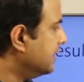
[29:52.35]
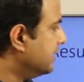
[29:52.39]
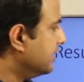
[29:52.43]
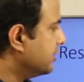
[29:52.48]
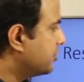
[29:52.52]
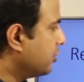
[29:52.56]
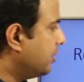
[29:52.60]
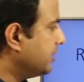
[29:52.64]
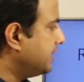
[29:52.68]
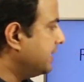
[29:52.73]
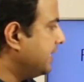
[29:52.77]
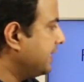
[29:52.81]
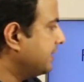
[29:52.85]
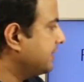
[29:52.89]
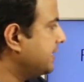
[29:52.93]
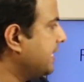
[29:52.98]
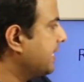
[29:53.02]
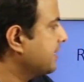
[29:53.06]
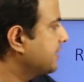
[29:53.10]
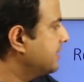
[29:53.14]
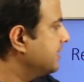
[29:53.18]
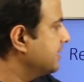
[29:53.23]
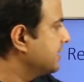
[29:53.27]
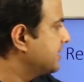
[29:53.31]
So on the
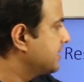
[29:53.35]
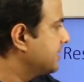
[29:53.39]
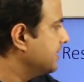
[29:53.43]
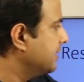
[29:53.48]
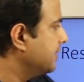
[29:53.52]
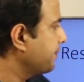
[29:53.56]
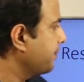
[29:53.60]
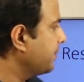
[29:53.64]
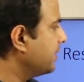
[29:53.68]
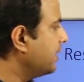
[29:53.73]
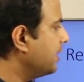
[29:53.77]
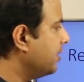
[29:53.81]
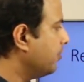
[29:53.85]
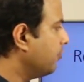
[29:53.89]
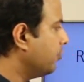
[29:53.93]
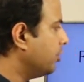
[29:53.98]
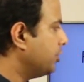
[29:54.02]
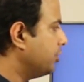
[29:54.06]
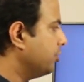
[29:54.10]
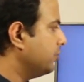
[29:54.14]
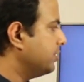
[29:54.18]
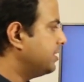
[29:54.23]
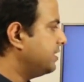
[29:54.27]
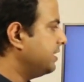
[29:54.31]
x-axis,
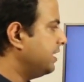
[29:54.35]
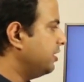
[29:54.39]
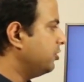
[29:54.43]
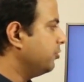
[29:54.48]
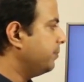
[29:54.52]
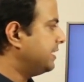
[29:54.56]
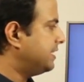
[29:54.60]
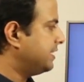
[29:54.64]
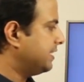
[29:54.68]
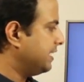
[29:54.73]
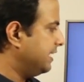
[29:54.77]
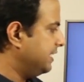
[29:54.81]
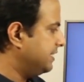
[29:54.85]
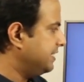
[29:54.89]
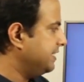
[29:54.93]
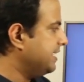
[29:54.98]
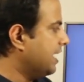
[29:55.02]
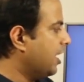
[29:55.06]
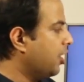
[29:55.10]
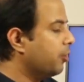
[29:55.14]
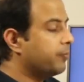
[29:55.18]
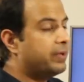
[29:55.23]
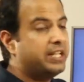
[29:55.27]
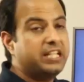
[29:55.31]
what do you see? You basically see
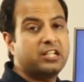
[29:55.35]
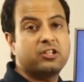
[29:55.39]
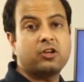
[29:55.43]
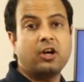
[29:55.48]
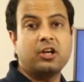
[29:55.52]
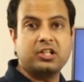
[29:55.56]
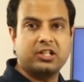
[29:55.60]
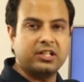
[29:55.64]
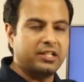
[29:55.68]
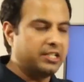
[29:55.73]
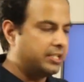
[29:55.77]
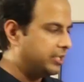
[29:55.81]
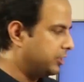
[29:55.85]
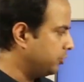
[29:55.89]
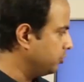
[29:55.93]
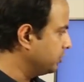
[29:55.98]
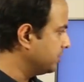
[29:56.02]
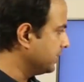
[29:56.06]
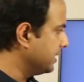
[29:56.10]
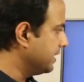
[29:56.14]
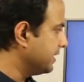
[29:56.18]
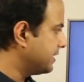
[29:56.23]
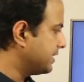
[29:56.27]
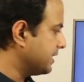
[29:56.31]
how many concurrent
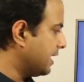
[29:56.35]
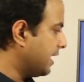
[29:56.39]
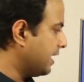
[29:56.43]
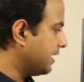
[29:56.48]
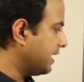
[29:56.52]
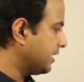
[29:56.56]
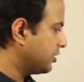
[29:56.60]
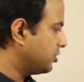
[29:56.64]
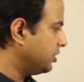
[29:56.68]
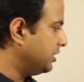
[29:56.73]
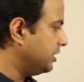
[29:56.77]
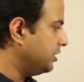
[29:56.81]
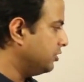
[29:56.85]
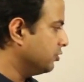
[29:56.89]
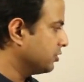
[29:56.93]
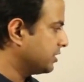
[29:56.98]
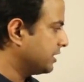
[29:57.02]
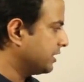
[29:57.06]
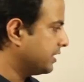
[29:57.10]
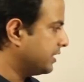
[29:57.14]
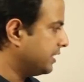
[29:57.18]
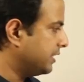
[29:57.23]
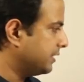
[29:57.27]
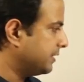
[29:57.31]
users are actually
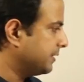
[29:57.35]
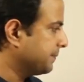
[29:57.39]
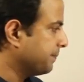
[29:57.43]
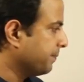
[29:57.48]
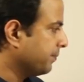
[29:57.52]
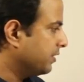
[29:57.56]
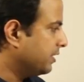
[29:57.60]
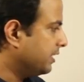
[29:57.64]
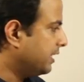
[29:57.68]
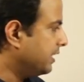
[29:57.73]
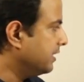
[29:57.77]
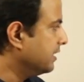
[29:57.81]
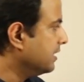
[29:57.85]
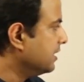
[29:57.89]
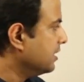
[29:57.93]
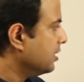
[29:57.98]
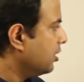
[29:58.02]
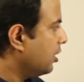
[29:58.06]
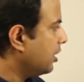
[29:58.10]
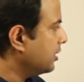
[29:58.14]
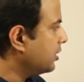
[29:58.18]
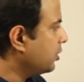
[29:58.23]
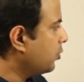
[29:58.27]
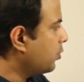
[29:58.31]
using it. Right?
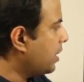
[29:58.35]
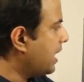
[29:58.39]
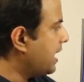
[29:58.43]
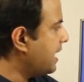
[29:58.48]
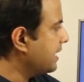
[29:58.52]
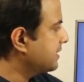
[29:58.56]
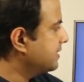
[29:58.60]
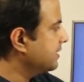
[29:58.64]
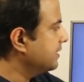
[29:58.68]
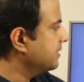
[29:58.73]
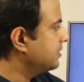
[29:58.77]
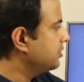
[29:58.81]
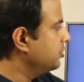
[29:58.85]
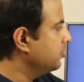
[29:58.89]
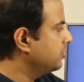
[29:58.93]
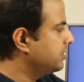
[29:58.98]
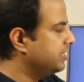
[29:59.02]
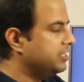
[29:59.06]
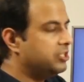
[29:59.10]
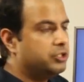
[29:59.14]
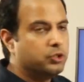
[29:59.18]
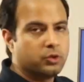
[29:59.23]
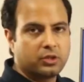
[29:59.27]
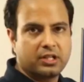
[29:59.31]
On the y-axis, you
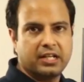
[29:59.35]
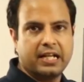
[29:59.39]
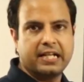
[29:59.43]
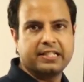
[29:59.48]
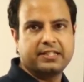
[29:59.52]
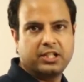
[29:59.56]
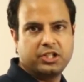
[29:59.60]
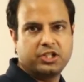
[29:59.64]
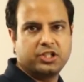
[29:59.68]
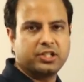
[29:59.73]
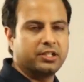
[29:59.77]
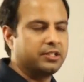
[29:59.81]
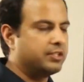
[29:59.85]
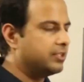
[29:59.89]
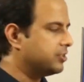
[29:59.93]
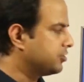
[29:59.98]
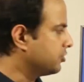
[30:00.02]
see utilization.